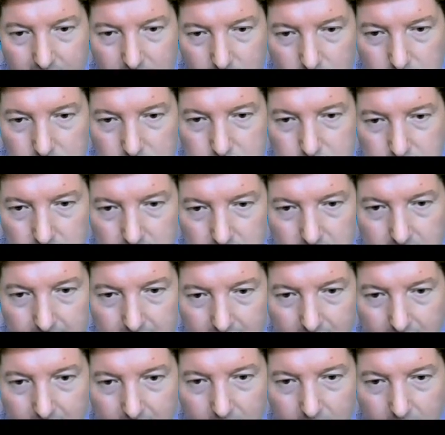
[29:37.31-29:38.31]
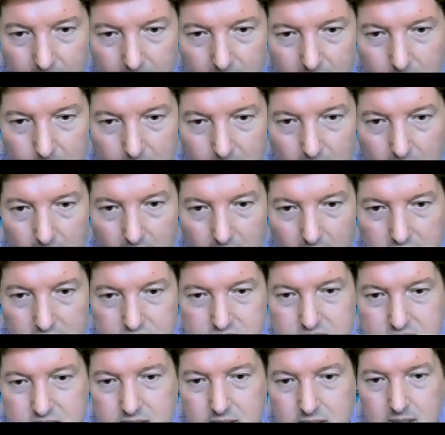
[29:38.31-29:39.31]
you should get high
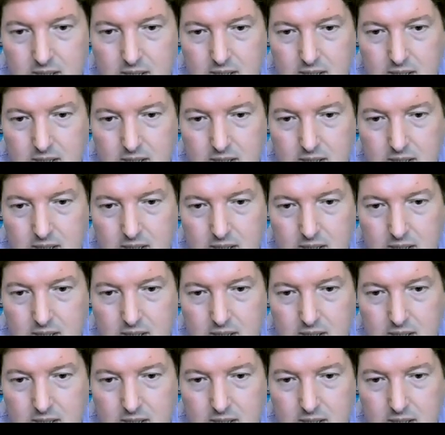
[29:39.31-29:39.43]
marks.